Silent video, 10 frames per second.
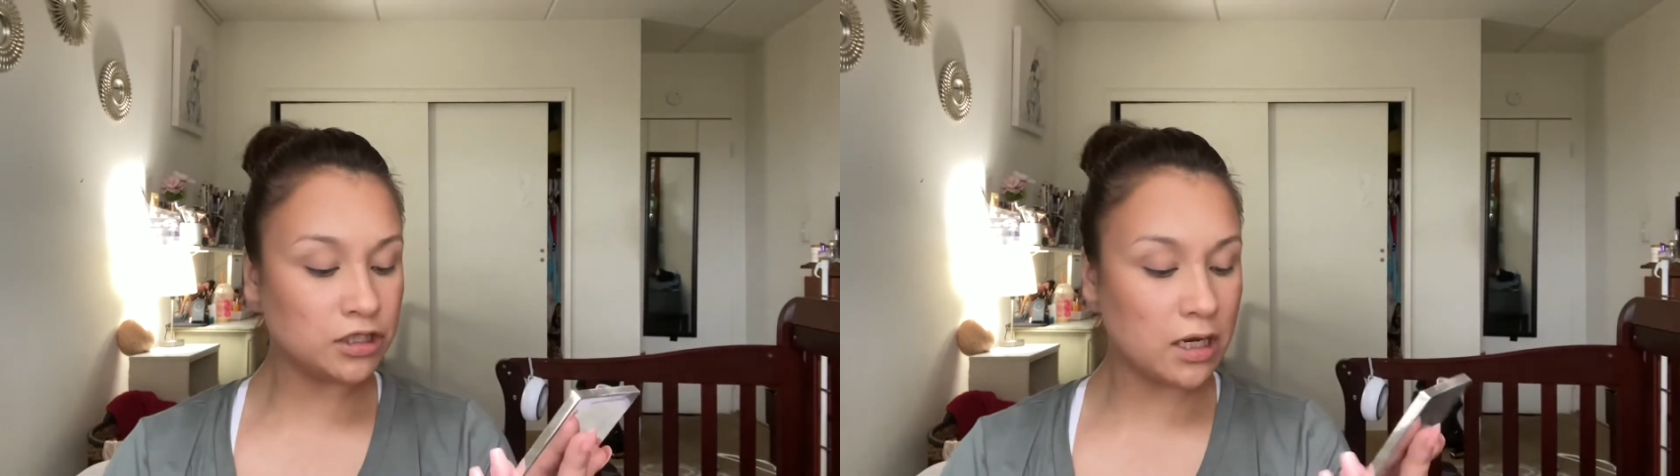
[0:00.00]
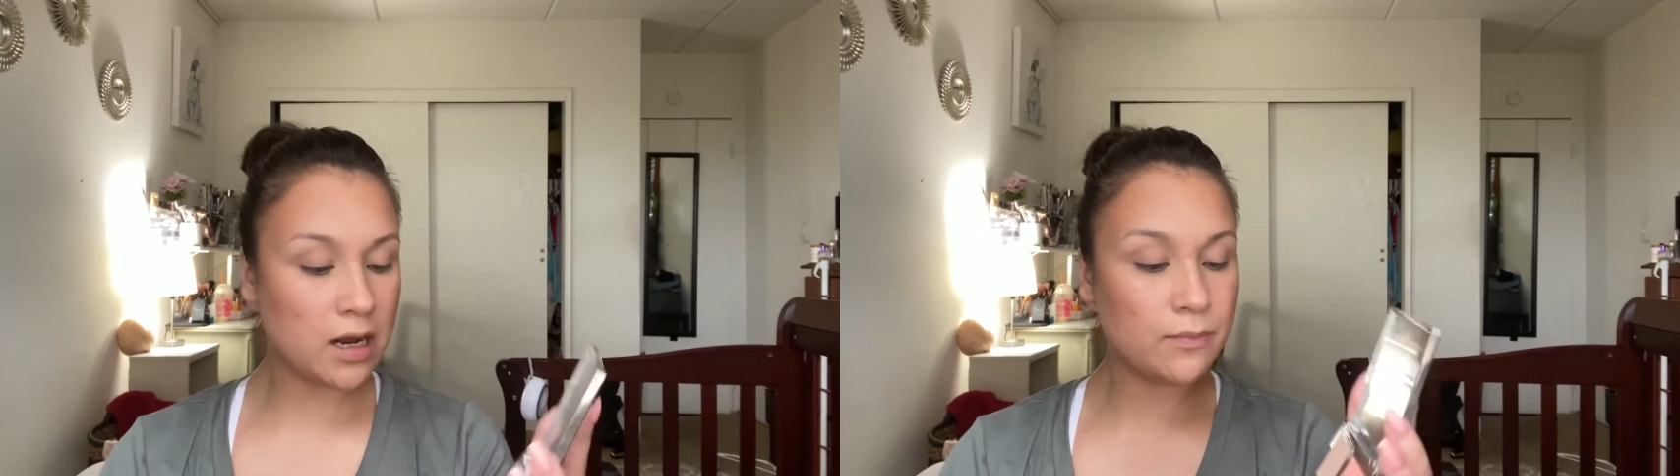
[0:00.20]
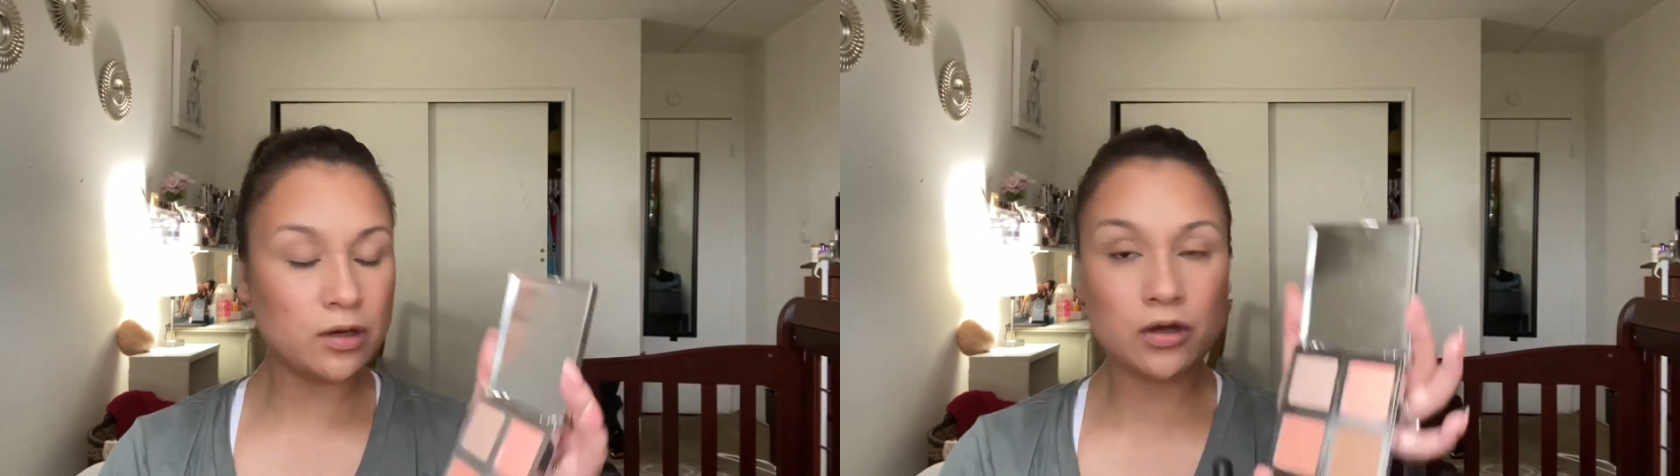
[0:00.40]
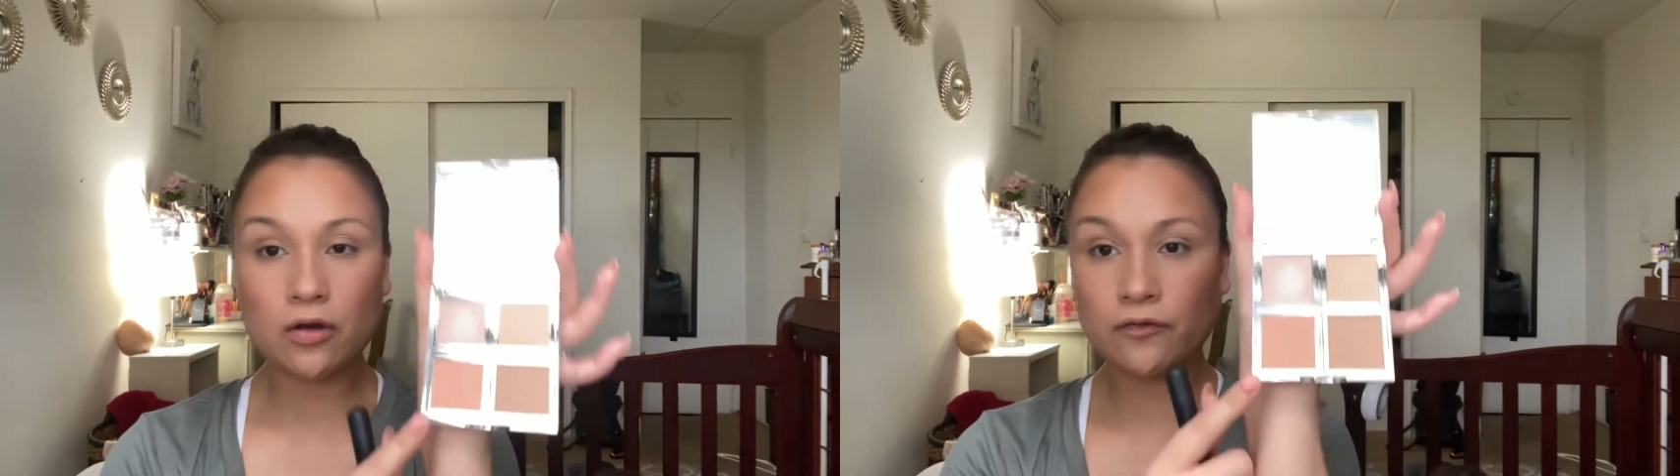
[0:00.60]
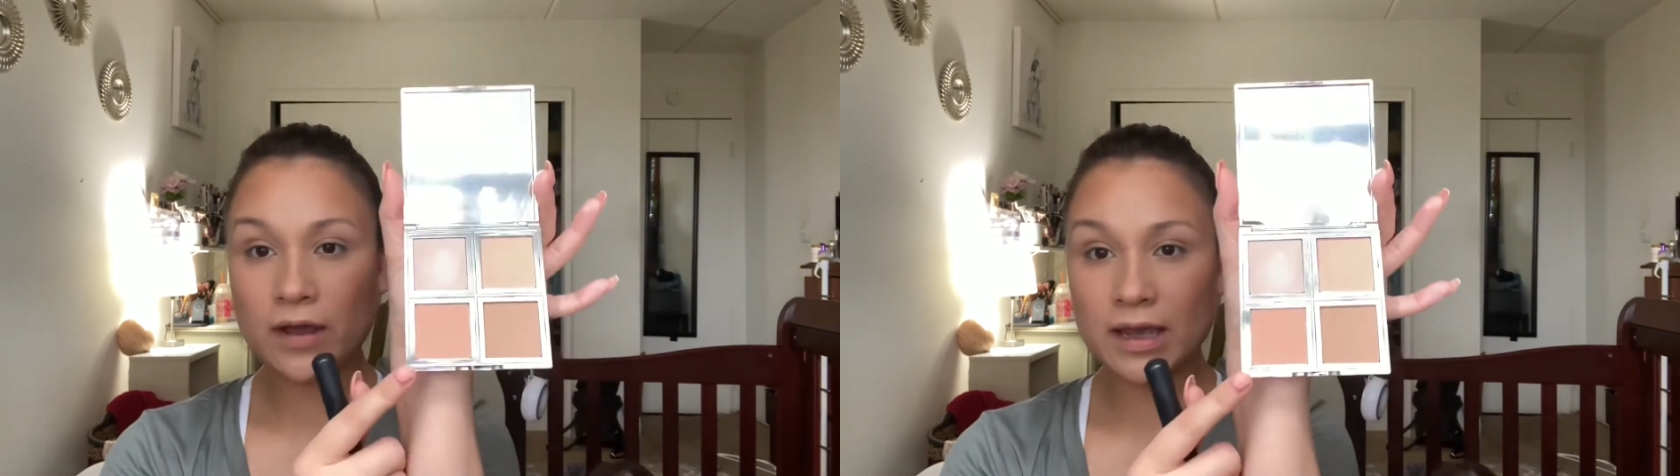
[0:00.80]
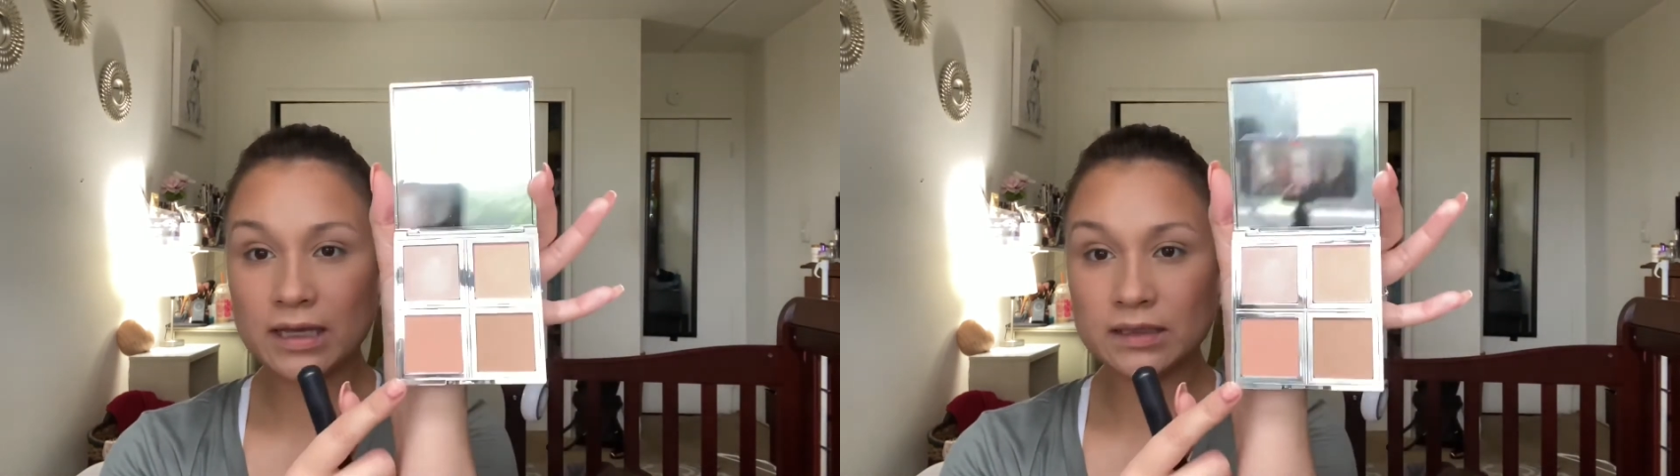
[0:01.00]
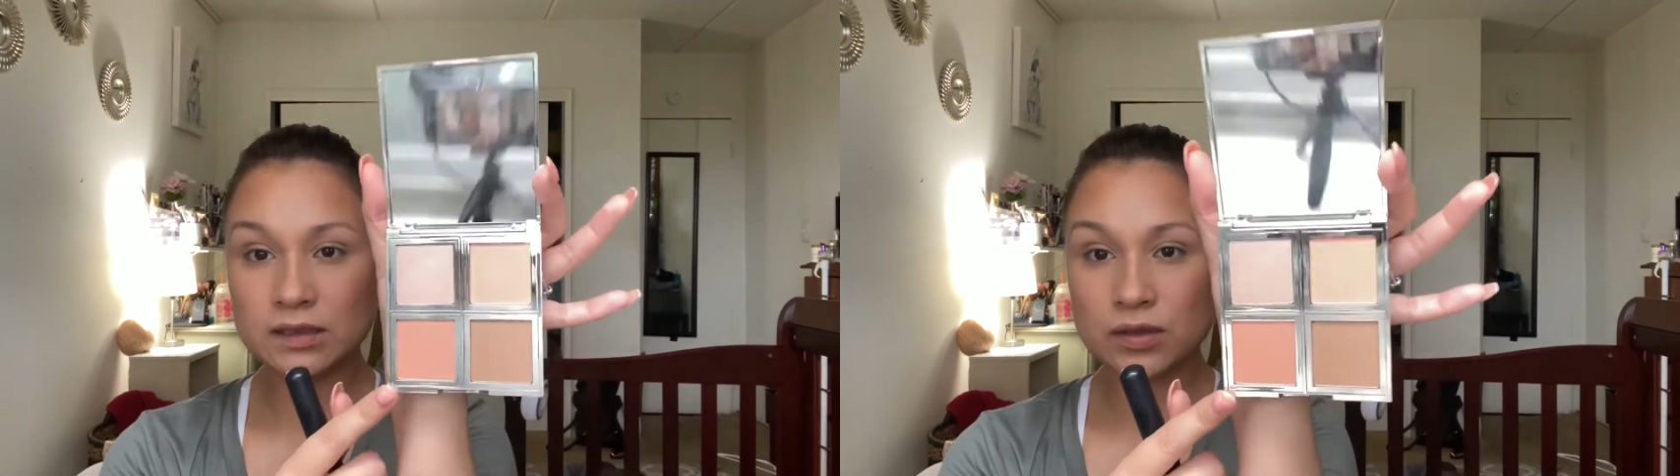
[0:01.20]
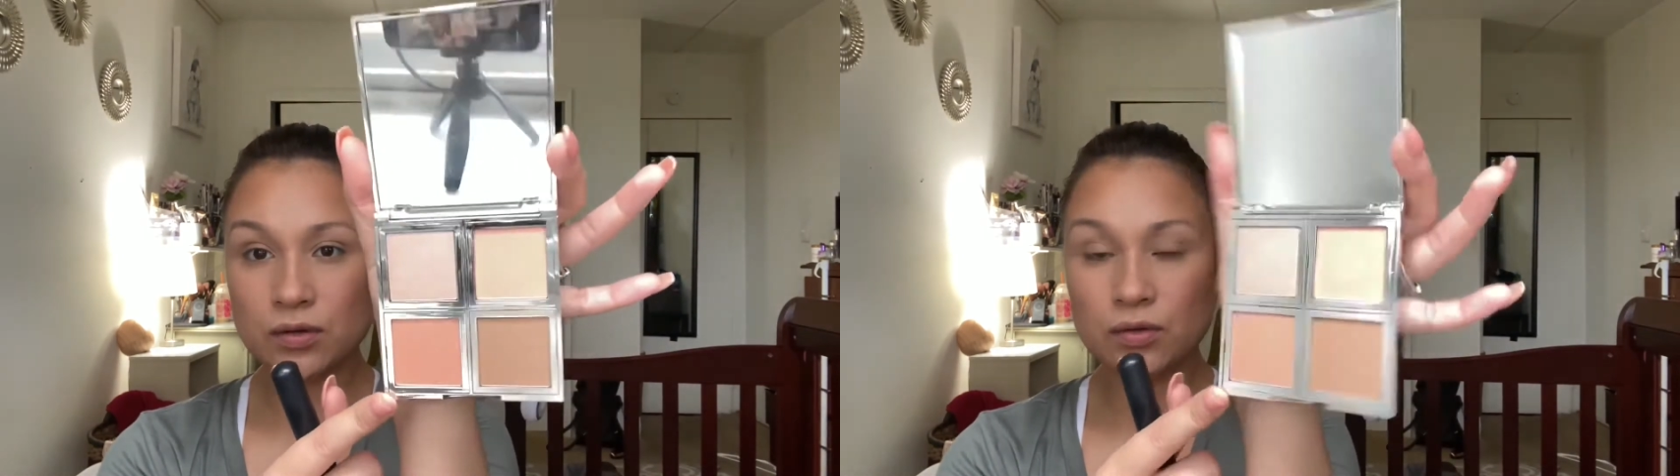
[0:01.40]
and I'm gonna go right
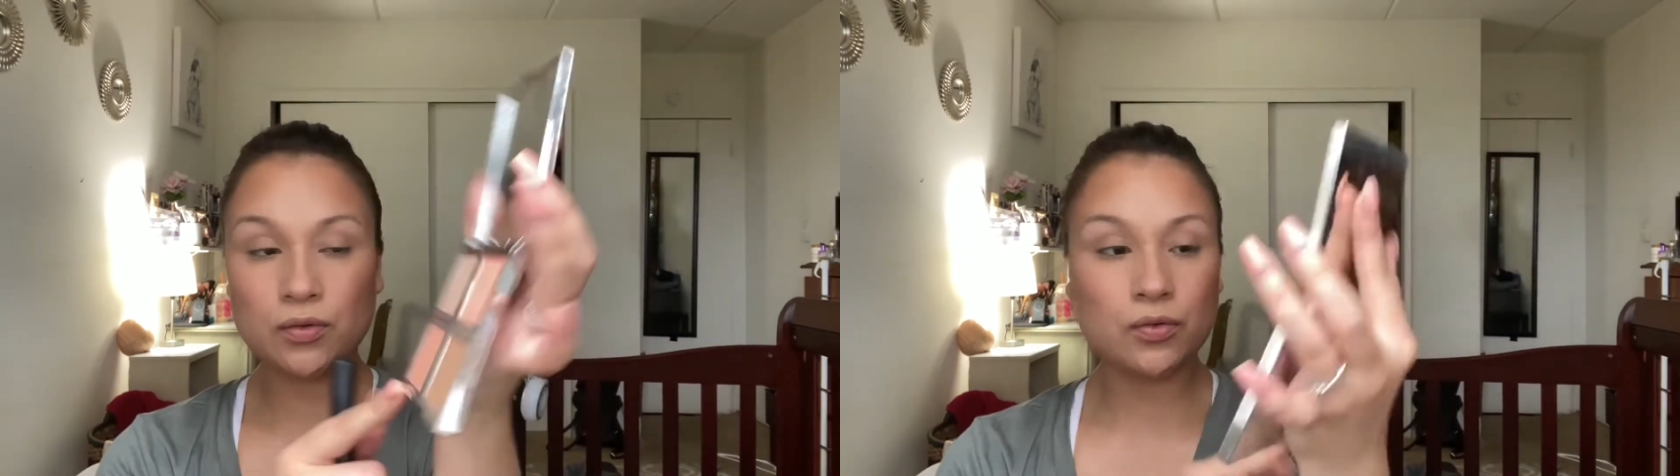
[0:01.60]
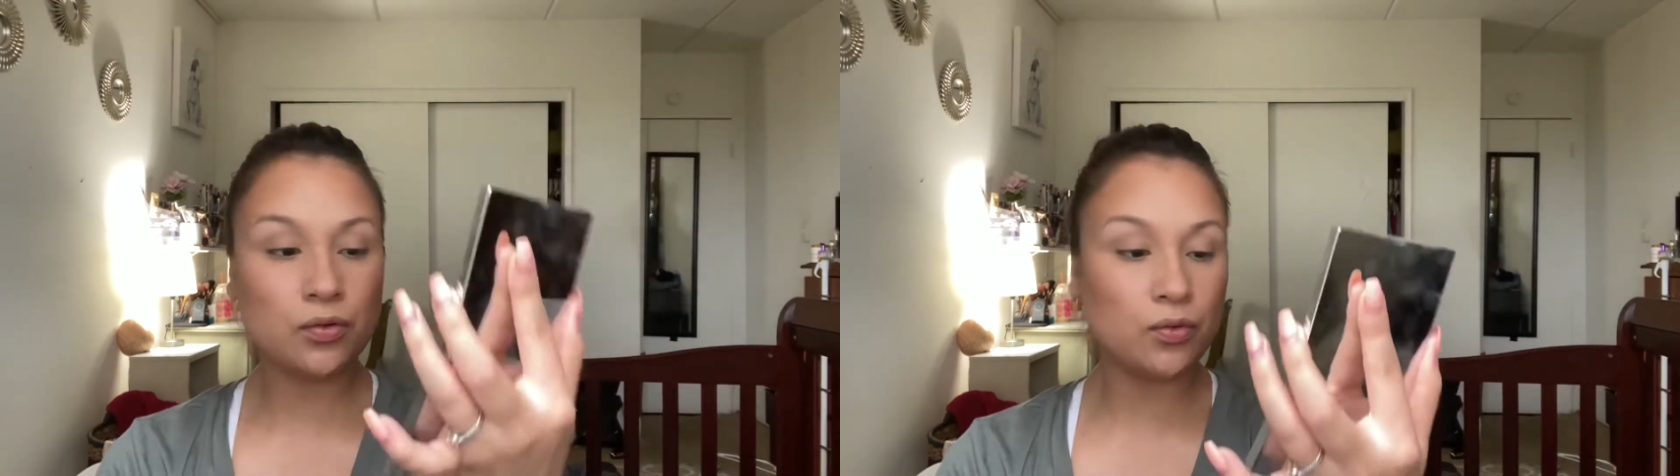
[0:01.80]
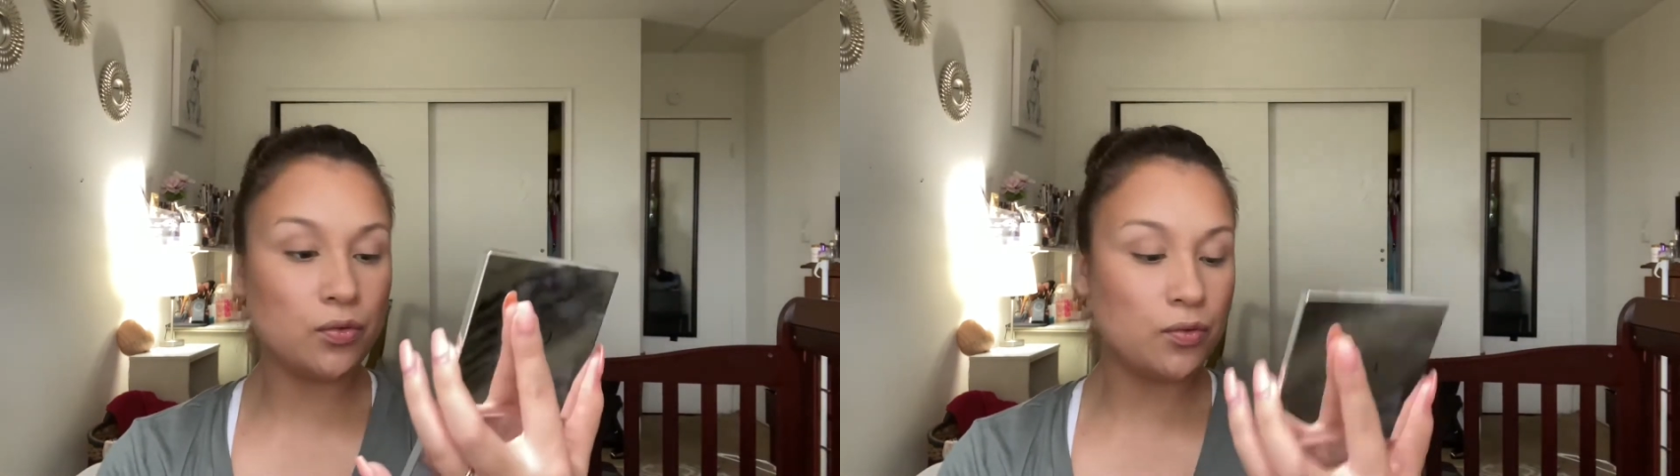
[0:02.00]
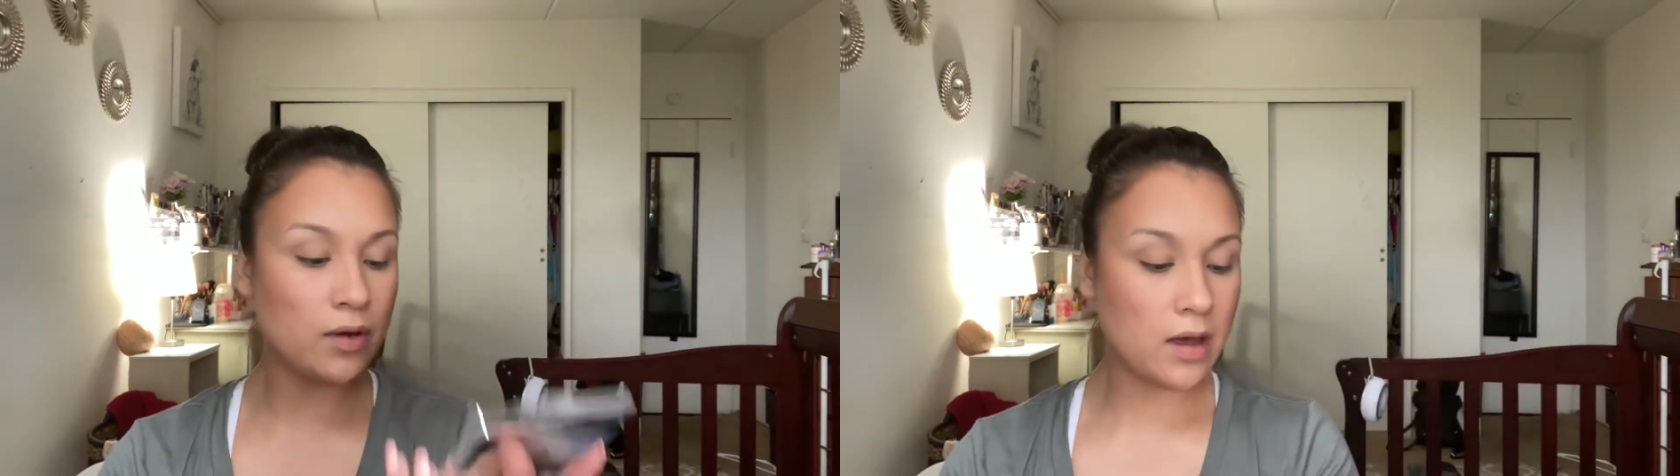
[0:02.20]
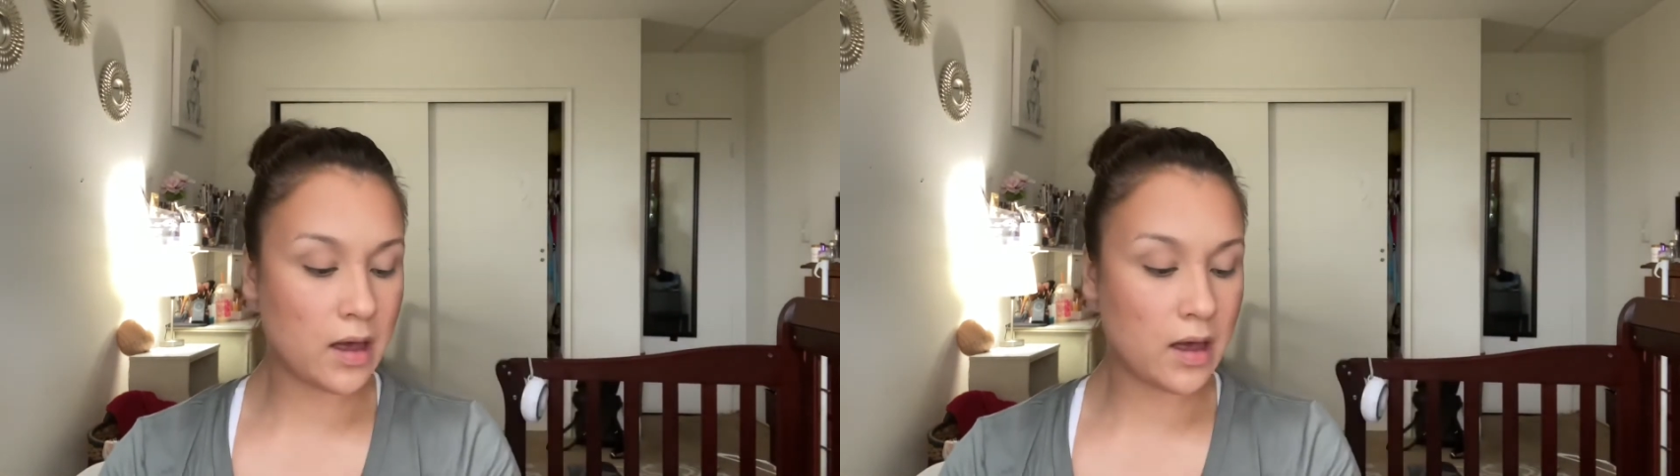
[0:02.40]
into,